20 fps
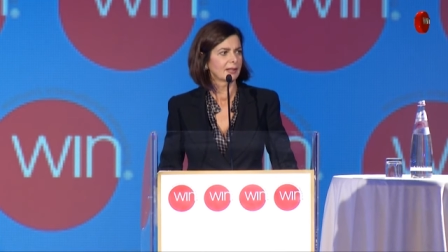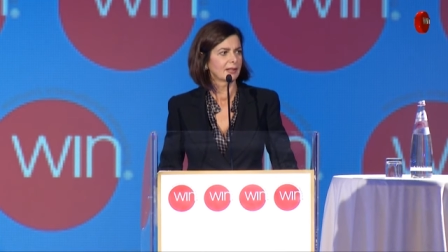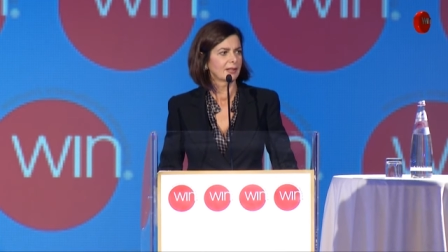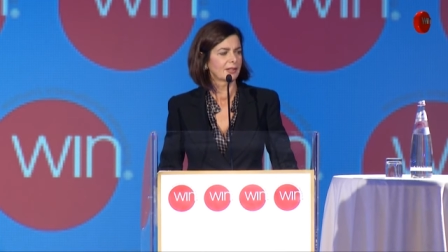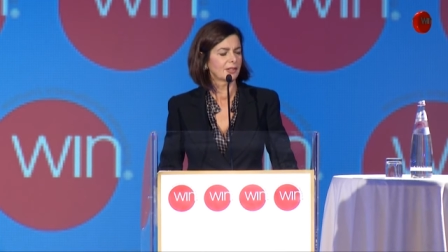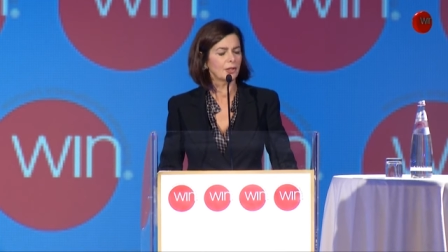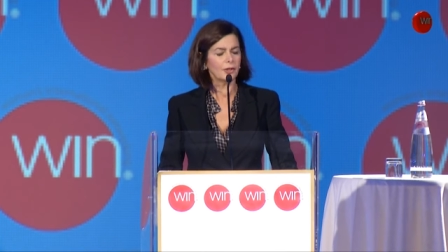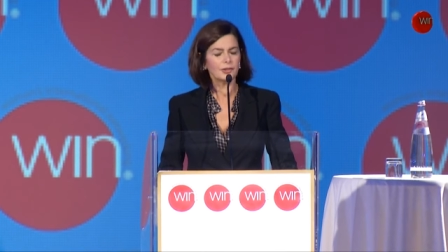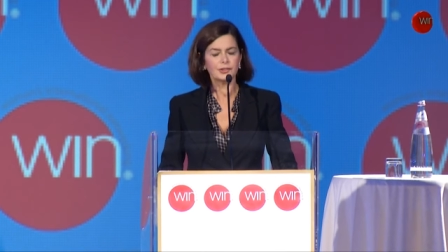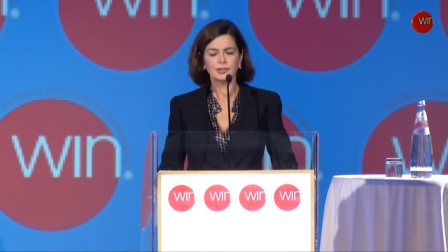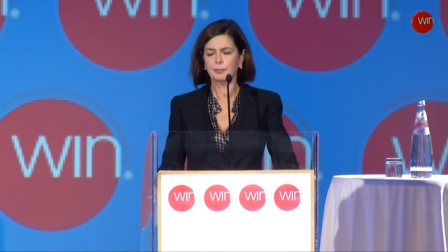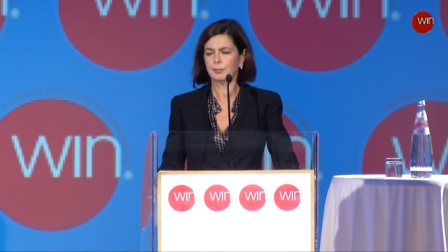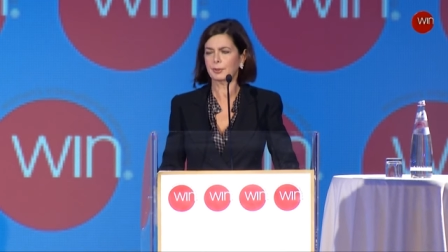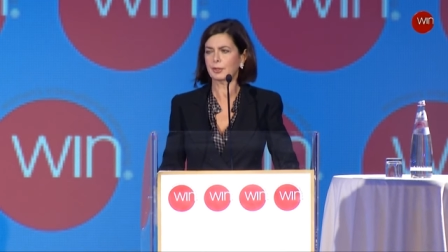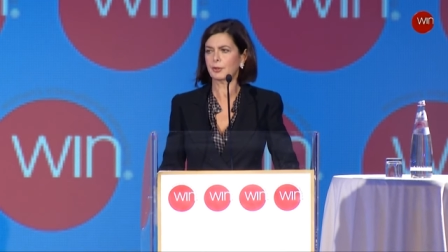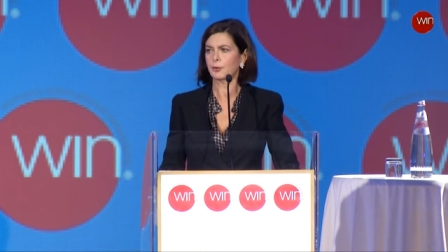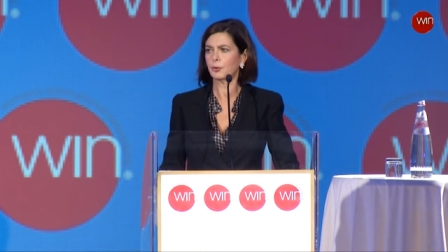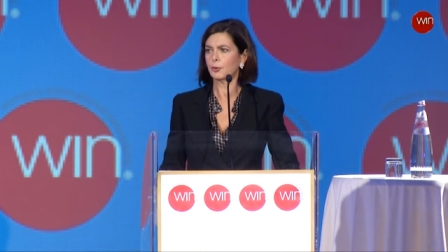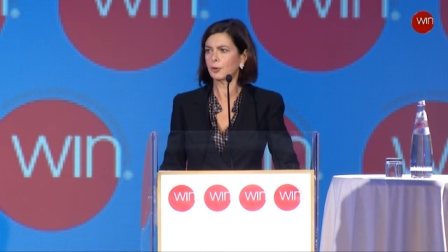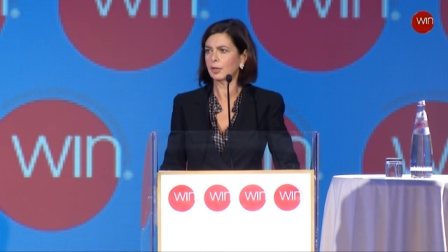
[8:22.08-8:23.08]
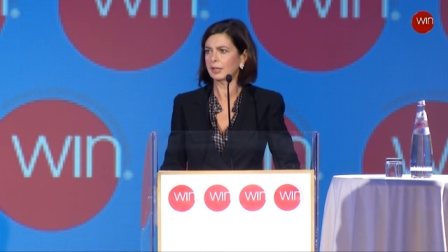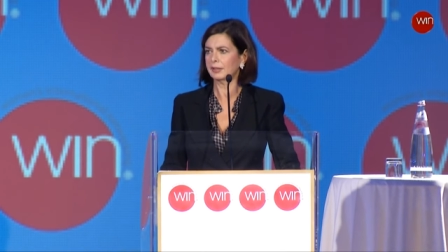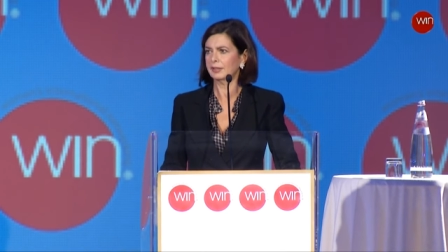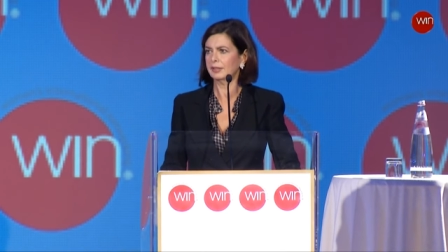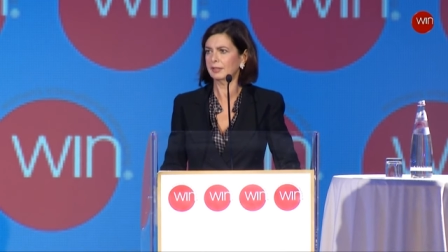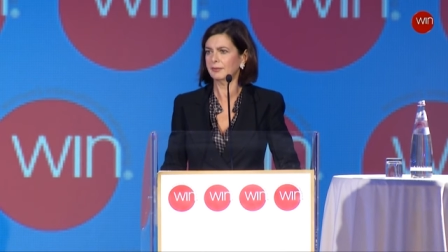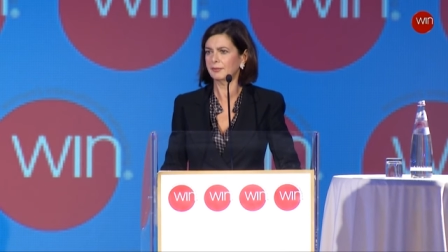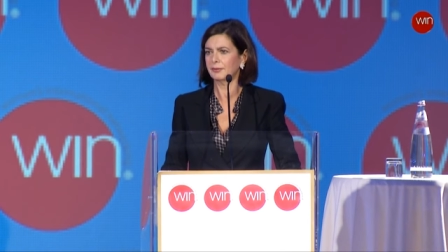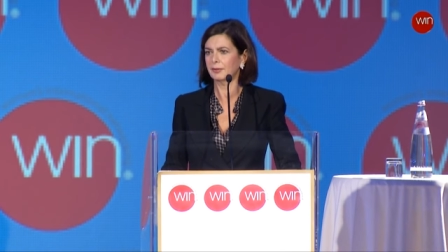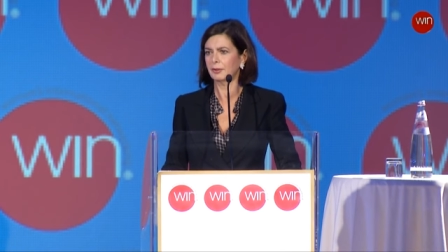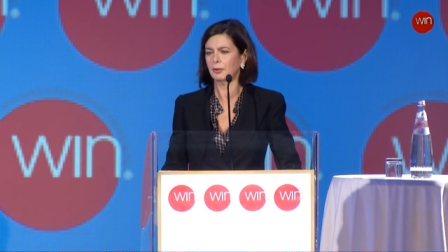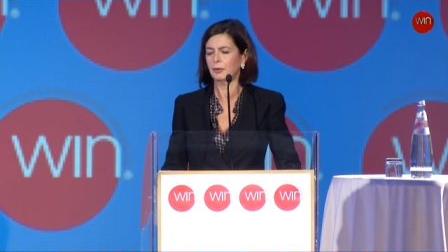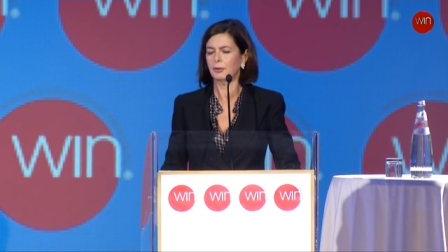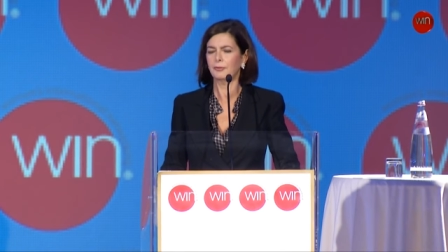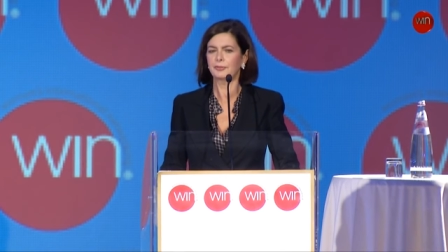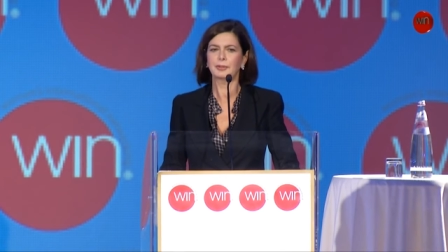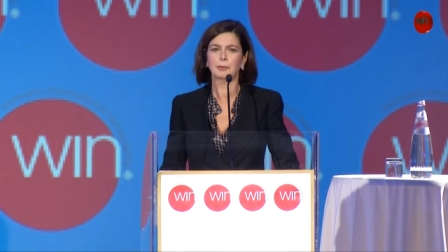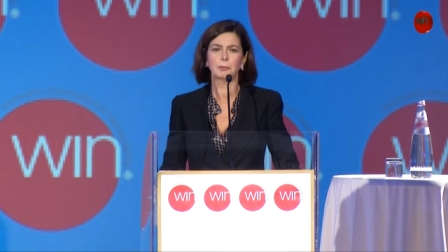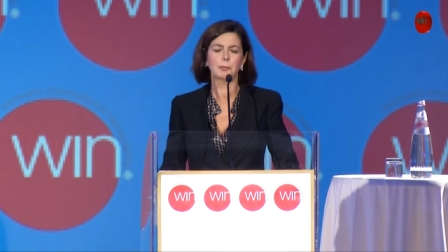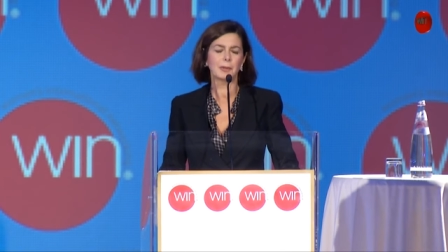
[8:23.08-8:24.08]
not a prerogative
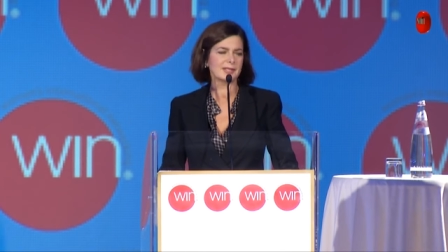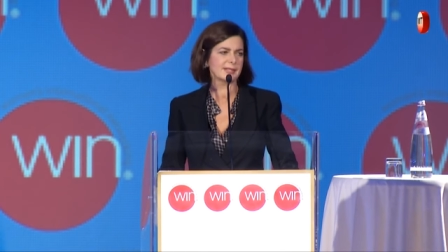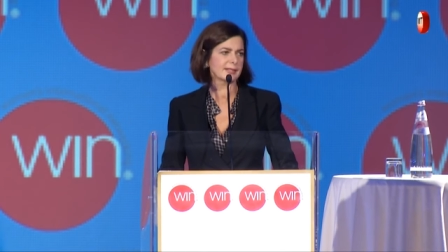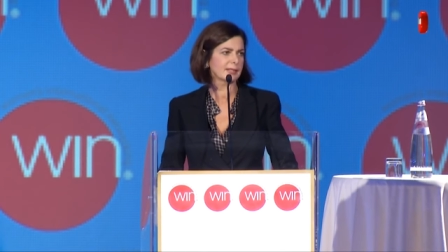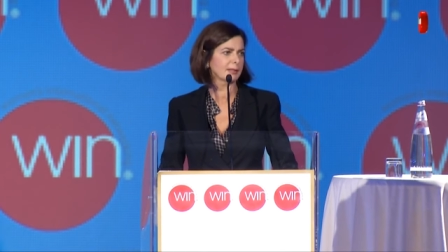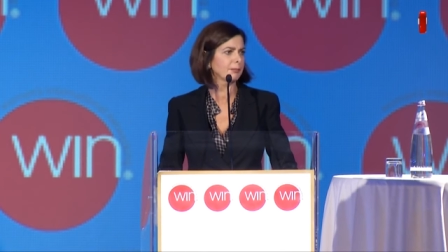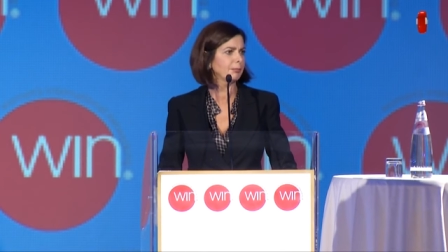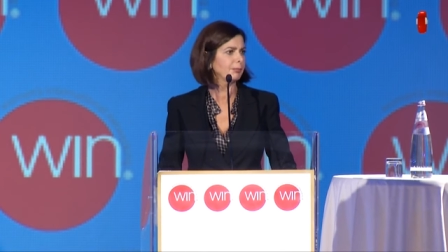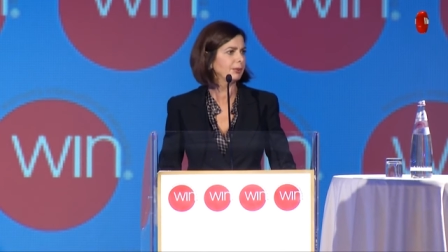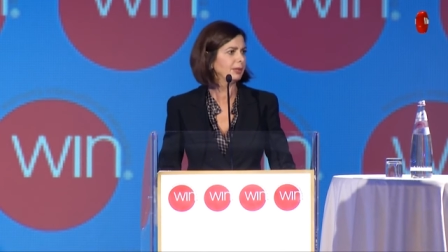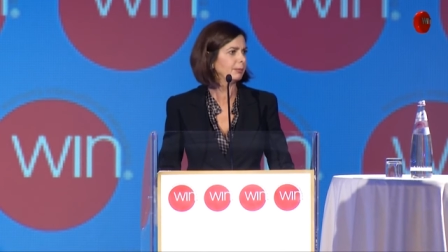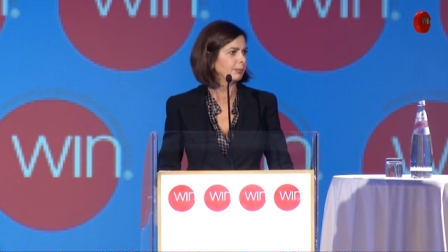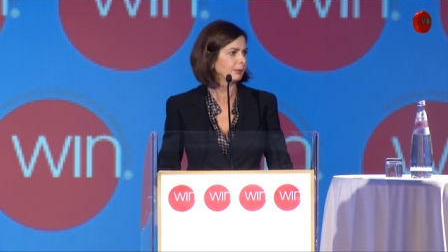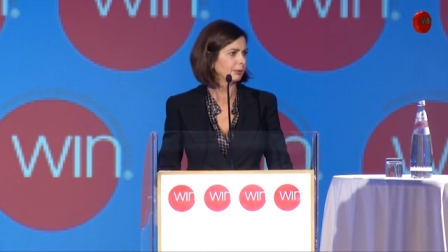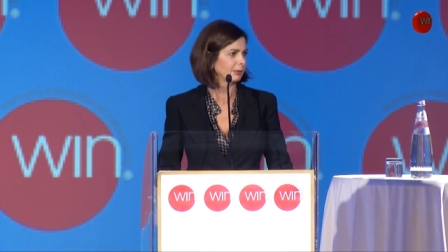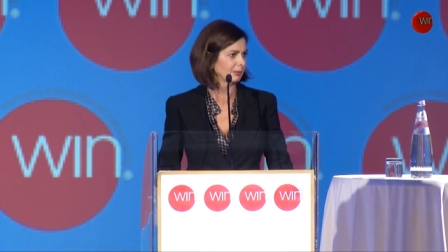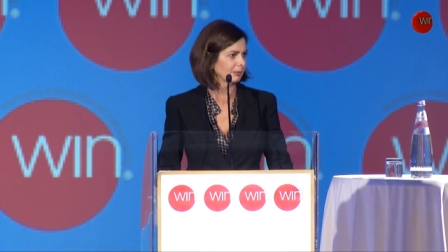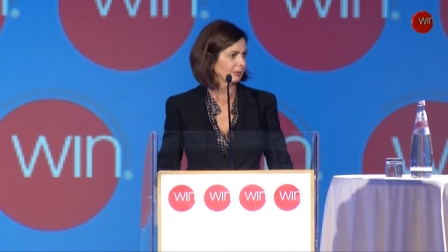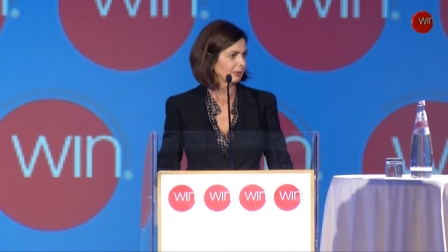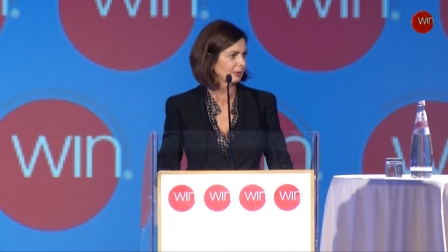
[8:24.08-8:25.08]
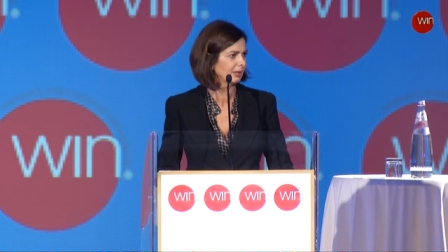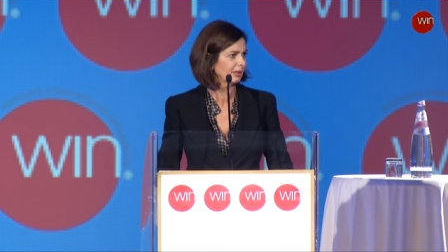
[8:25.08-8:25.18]
of the Western people.